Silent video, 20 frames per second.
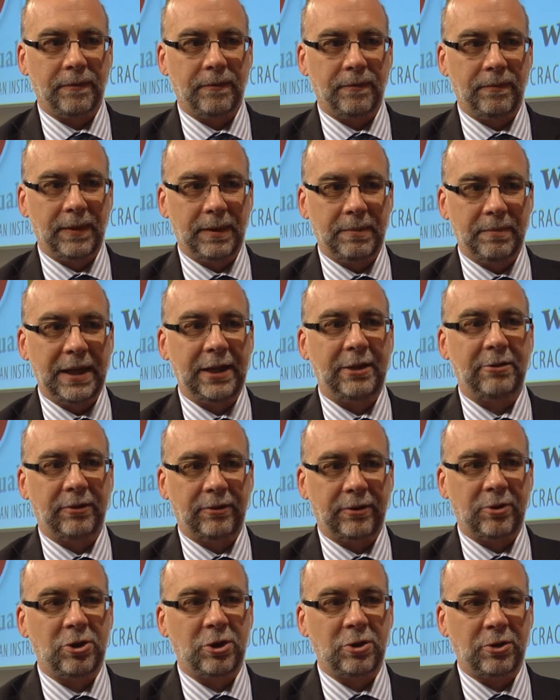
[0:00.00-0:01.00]
media
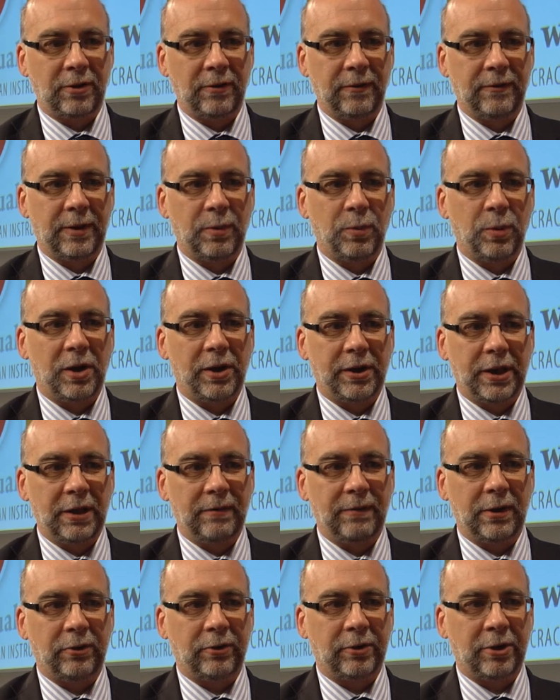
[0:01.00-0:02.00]
institutions that are working
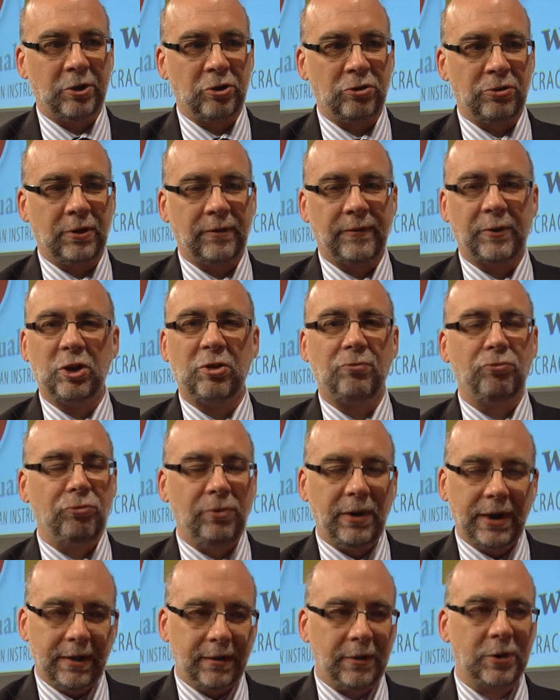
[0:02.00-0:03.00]
in those countries, but
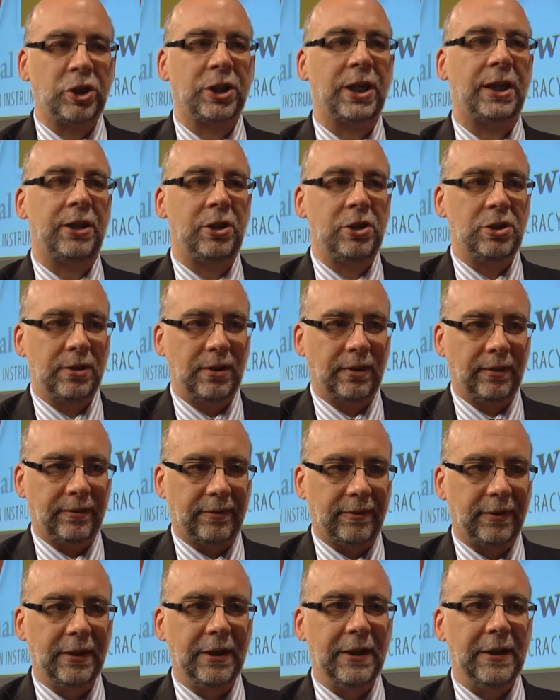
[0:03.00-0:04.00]
real
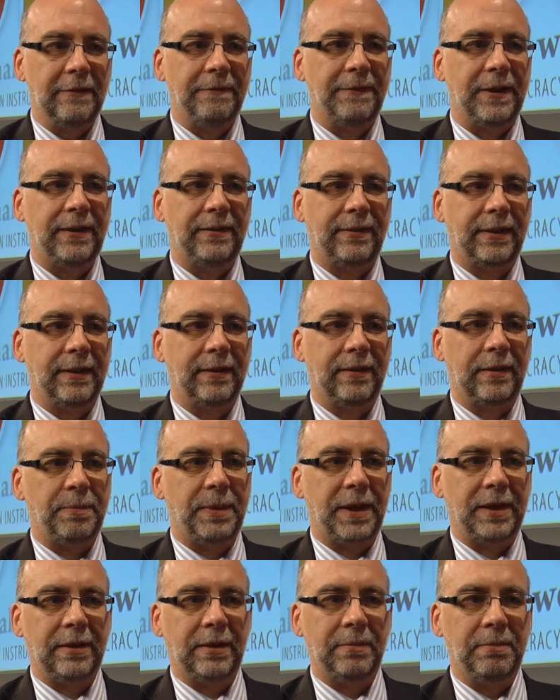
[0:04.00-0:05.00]
challenges facing
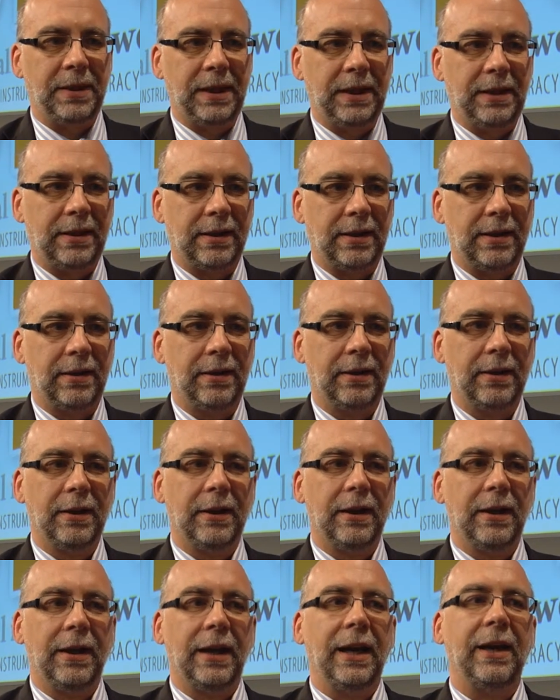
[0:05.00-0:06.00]
independent media,
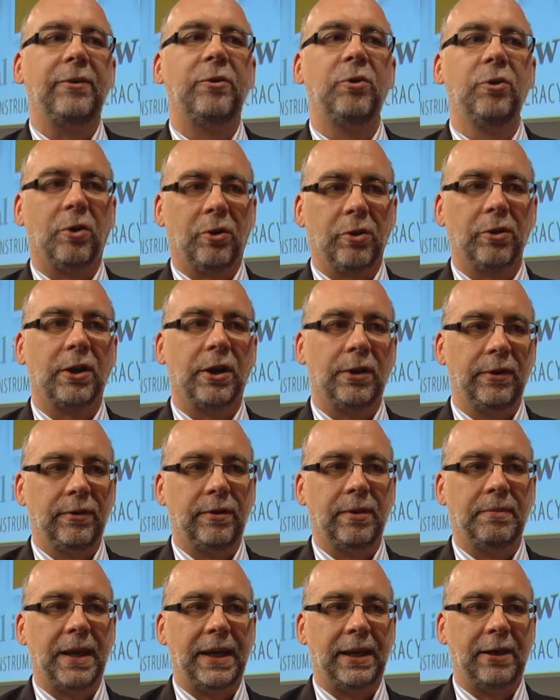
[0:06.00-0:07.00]
it's not going
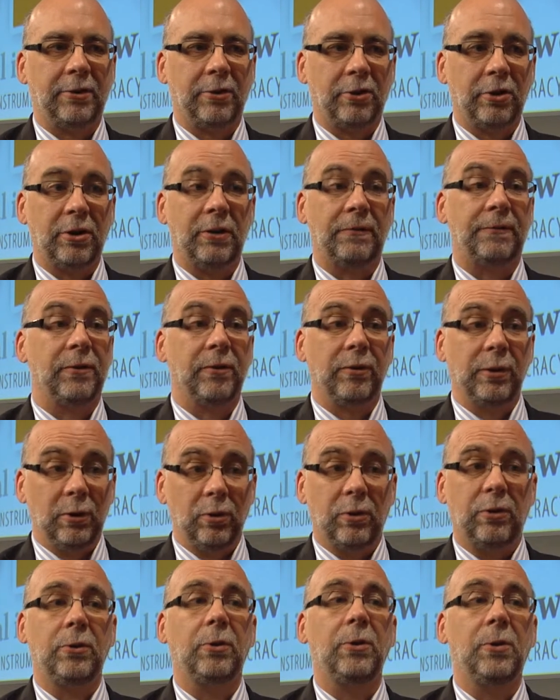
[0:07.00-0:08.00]
to make a lot of difference. You
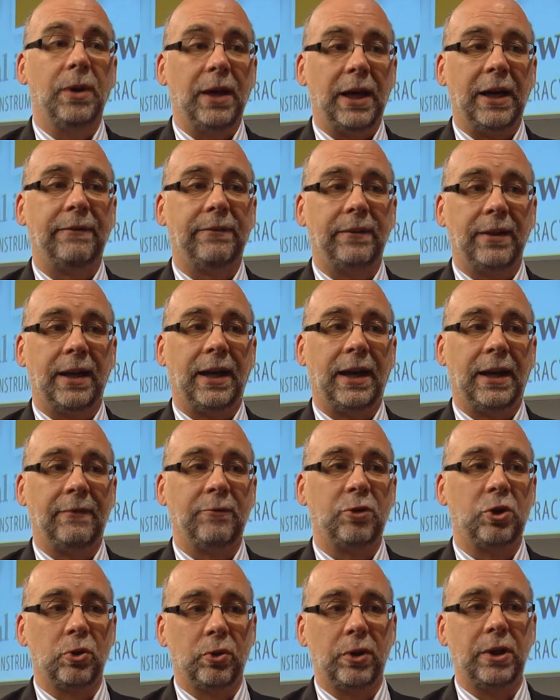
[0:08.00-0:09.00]
do have to
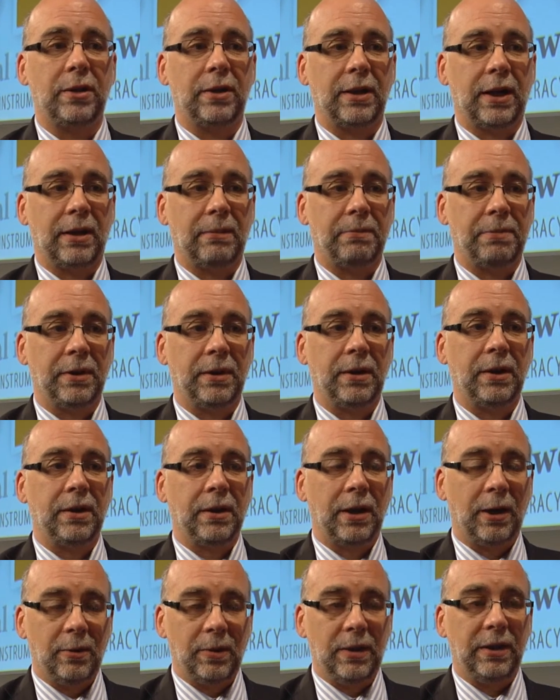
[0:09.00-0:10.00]
have joined up,
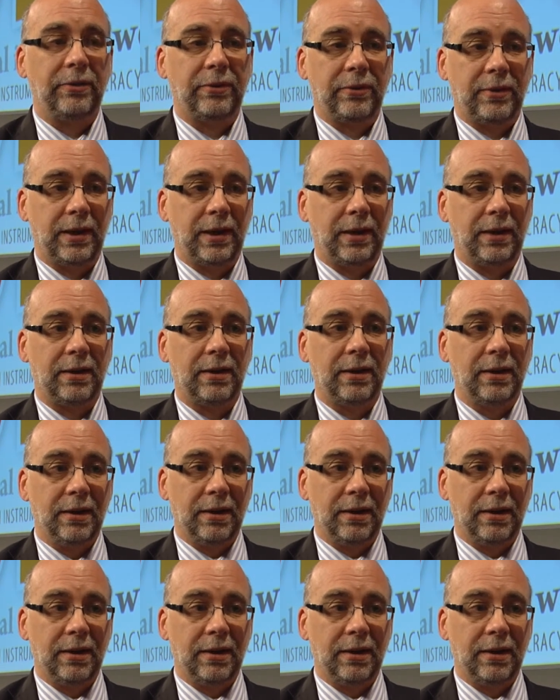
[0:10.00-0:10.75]
holistic